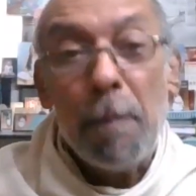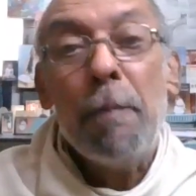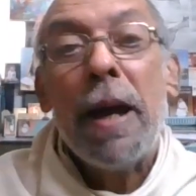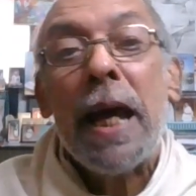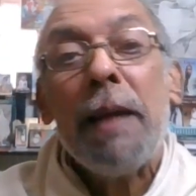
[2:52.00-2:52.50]

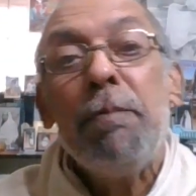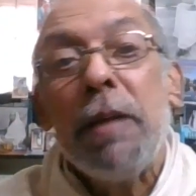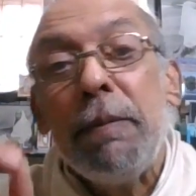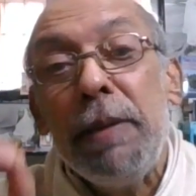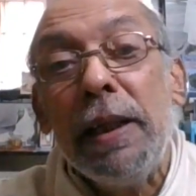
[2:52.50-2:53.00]
man
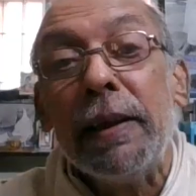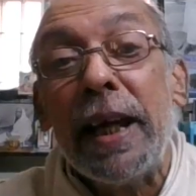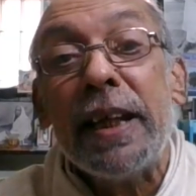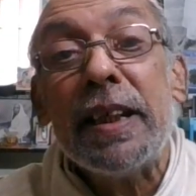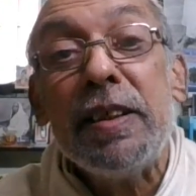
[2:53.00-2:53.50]
may be
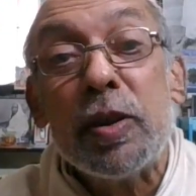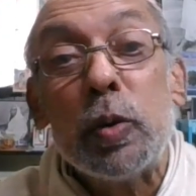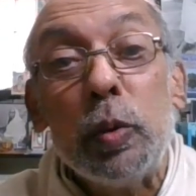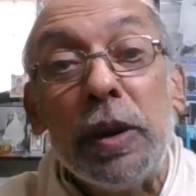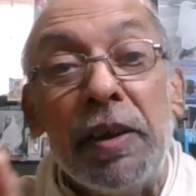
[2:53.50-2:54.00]
likened
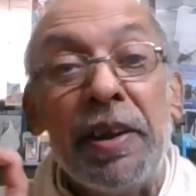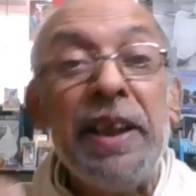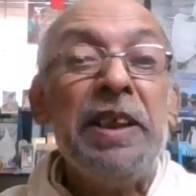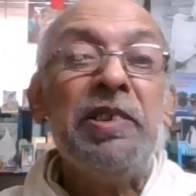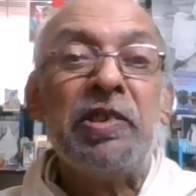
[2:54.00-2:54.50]
to the
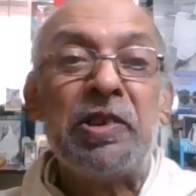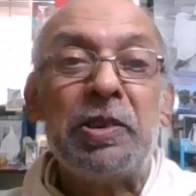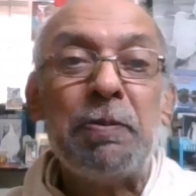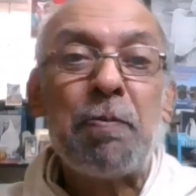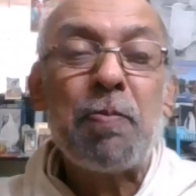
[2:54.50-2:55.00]
grains.
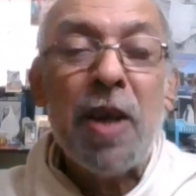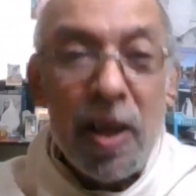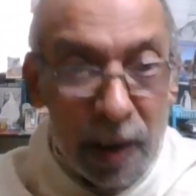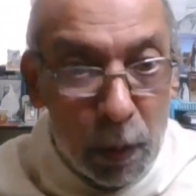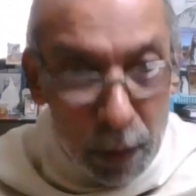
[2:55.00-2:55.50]

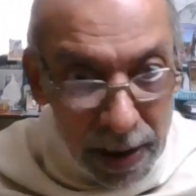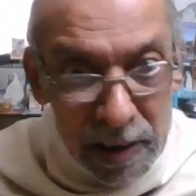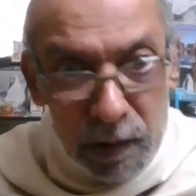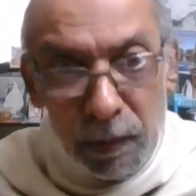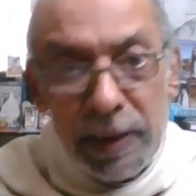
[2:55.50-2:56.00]
Now,
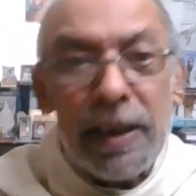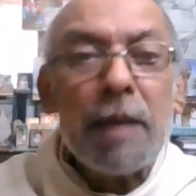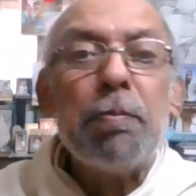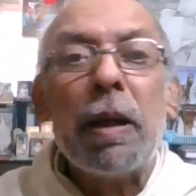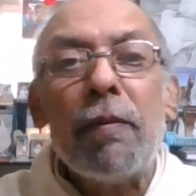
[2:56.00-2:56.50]
grains, when they
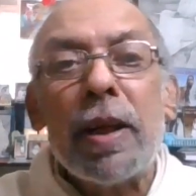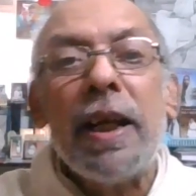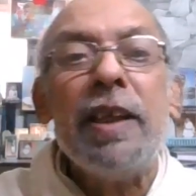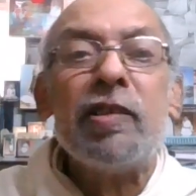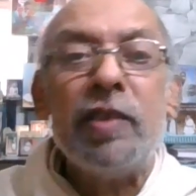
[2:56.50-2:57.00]
are
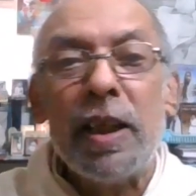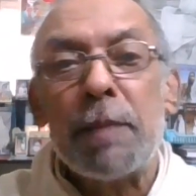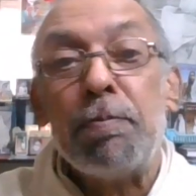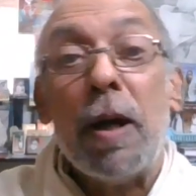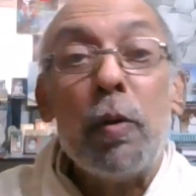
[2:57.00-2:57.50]
pulverized, they
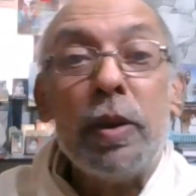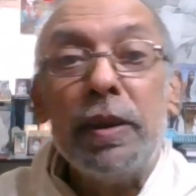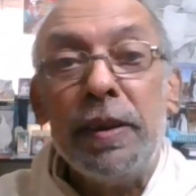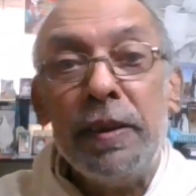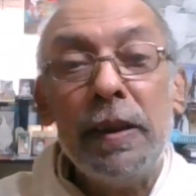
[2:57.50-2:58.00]
are
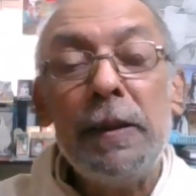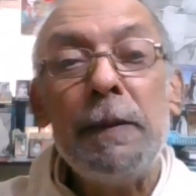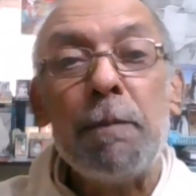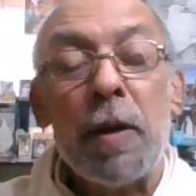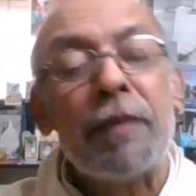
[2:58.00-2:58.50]
powdered.
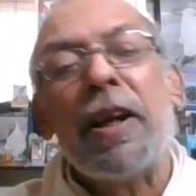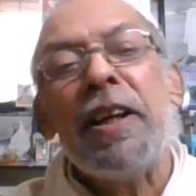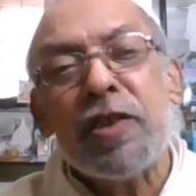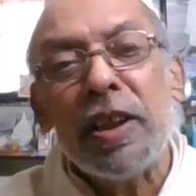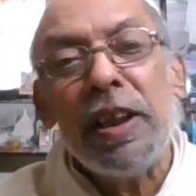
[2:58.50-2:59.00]

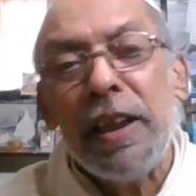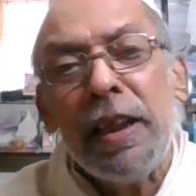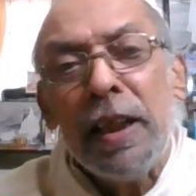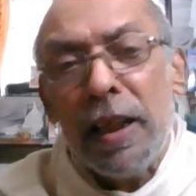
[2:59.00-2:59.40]
Traditionally,